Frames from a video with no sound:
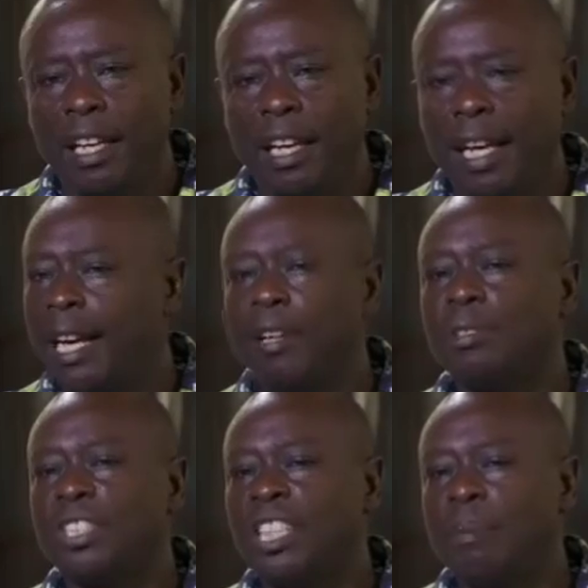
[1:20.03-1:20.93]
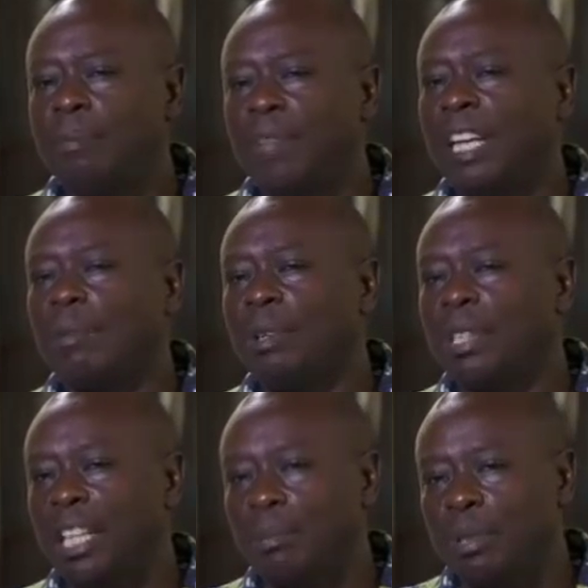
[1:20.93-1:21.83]
I cannot say that
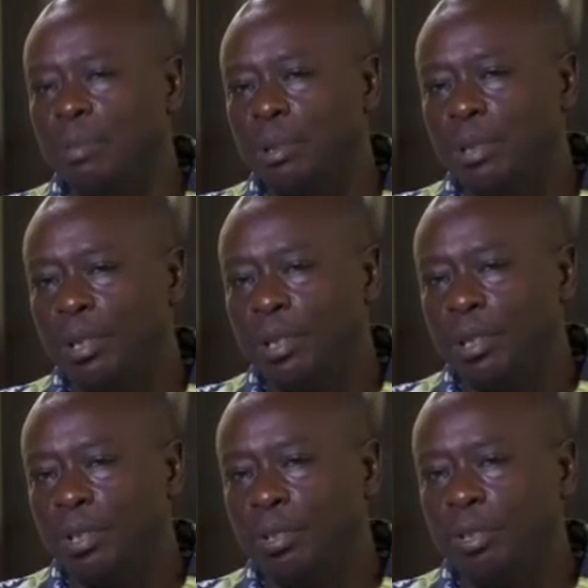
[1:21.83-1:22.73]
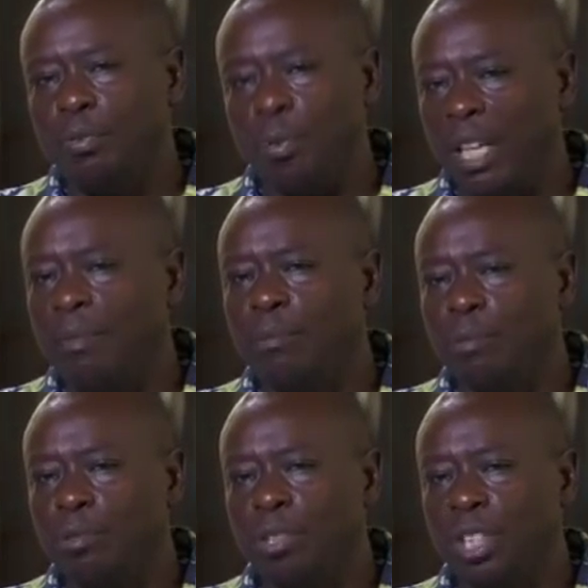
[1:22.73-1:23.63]
about other people. You know, if William
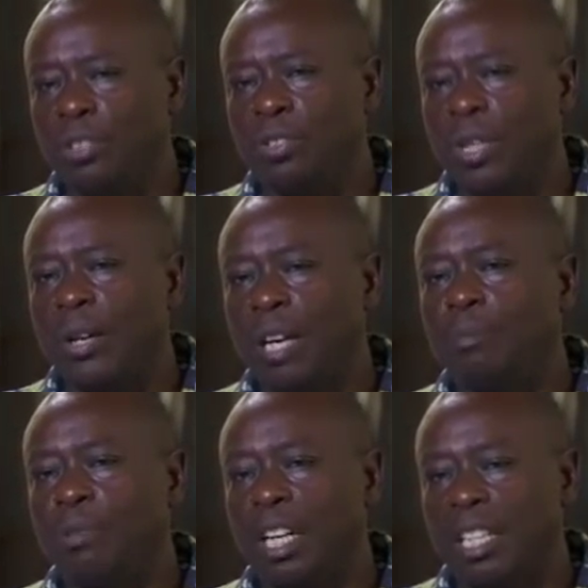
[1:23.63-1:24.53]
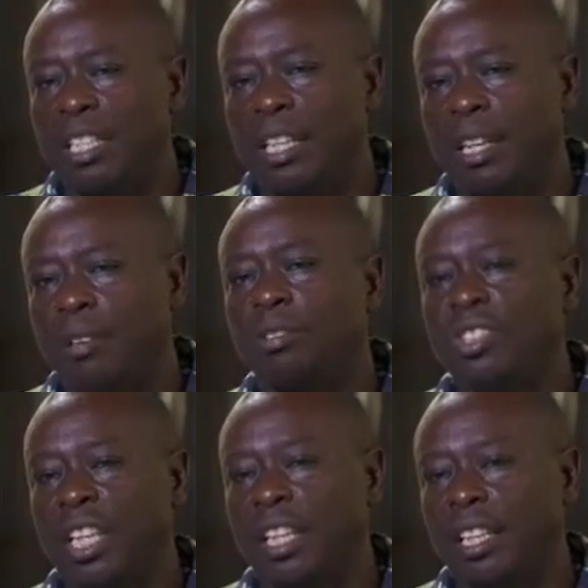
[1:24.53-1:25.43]
Ruto tells you, I'll come to Karatina on
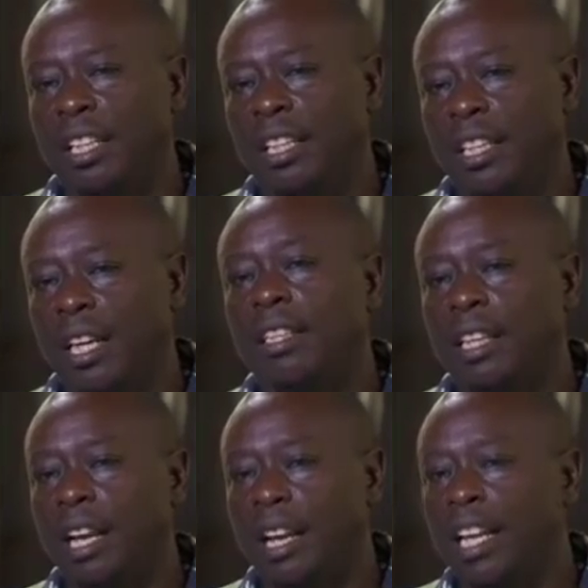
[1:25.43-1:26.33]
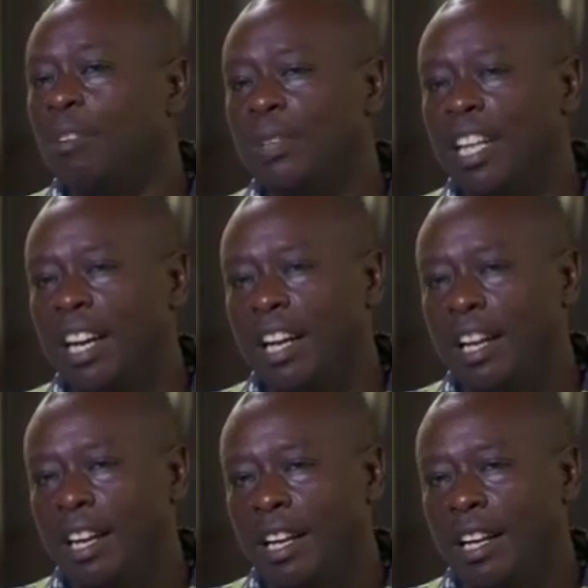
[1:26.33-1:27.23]
Saturday at 10, he'll be there.
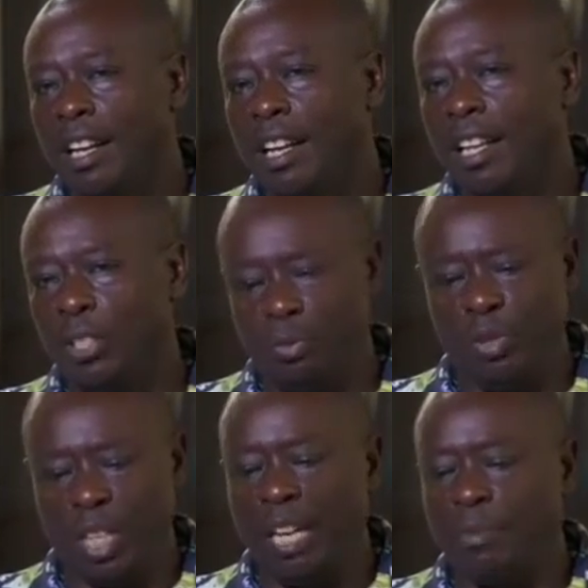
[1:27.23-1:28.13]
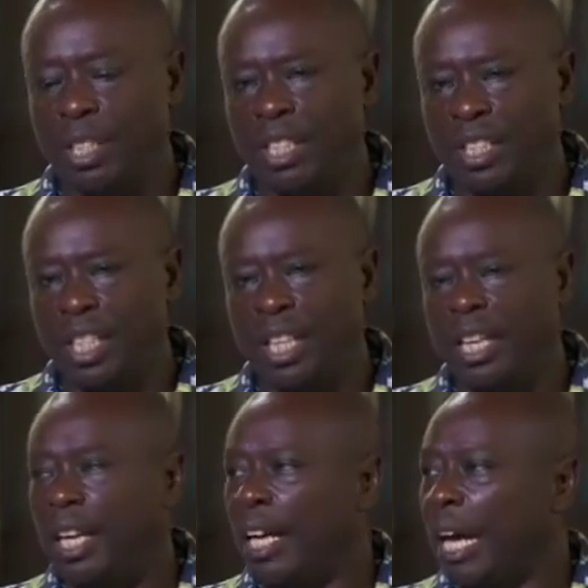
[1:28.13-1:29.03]
If he comes and say,
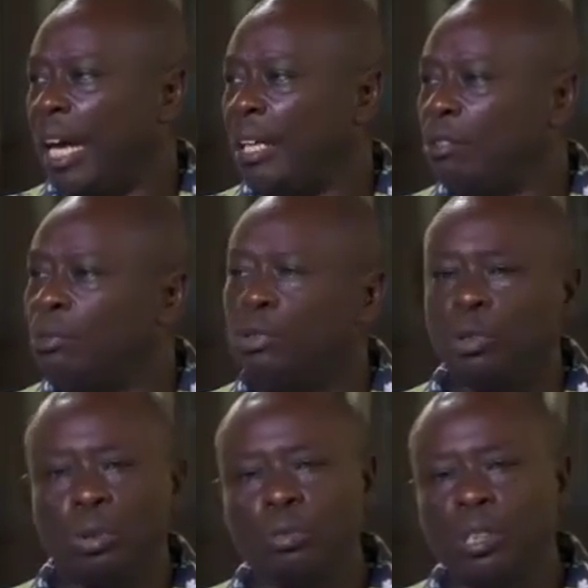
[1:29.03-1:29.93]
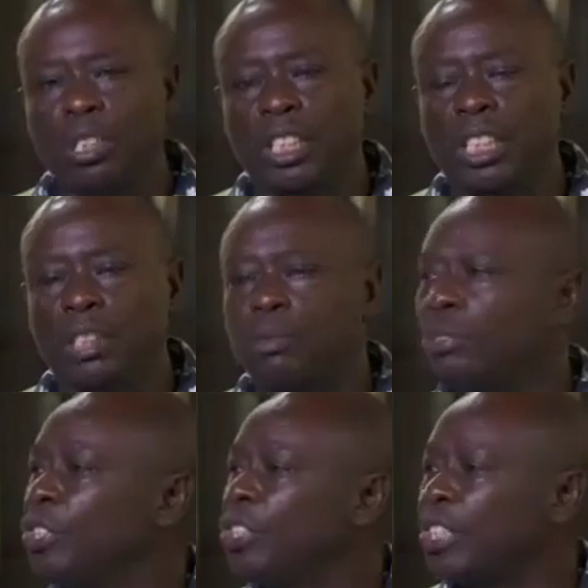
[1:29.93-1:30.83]
I'll look for 2 million shillings for
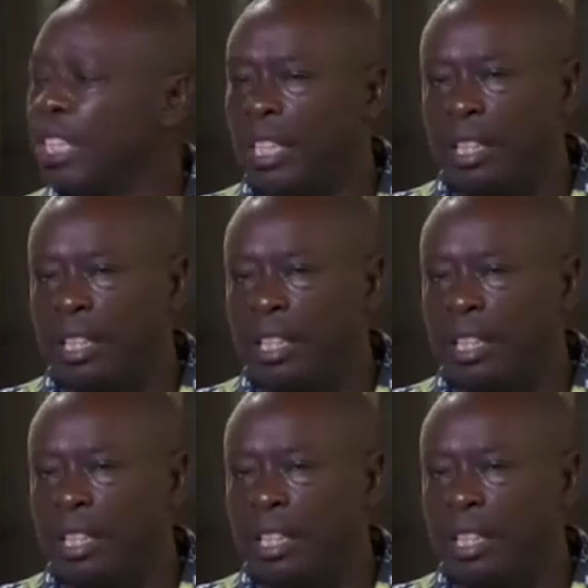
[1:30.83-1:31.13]
this,